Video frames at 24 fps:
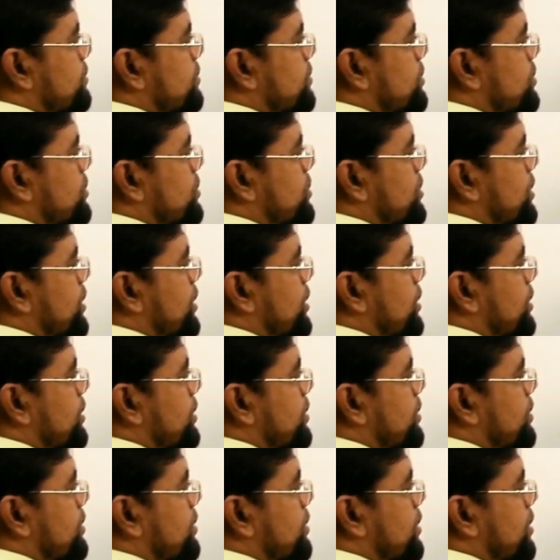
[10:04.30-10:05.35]
sine
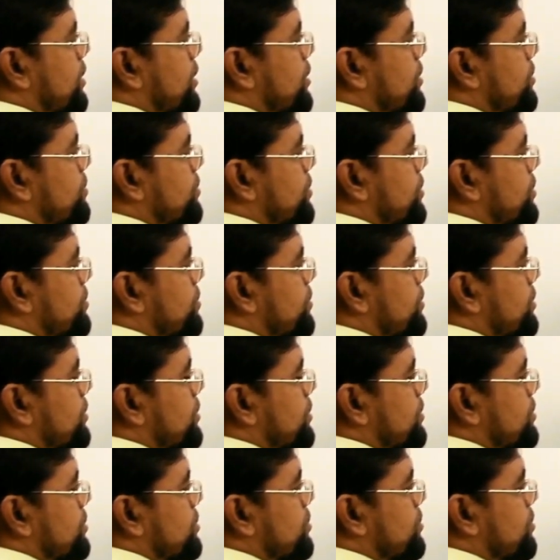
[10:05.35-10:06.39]
hyperbolic
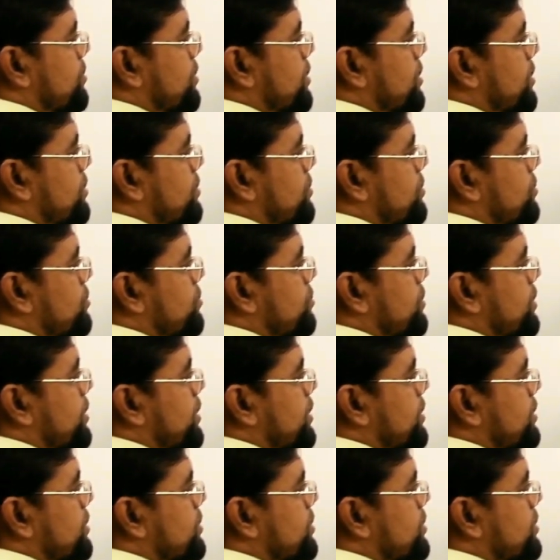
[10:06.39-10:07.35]
square 2x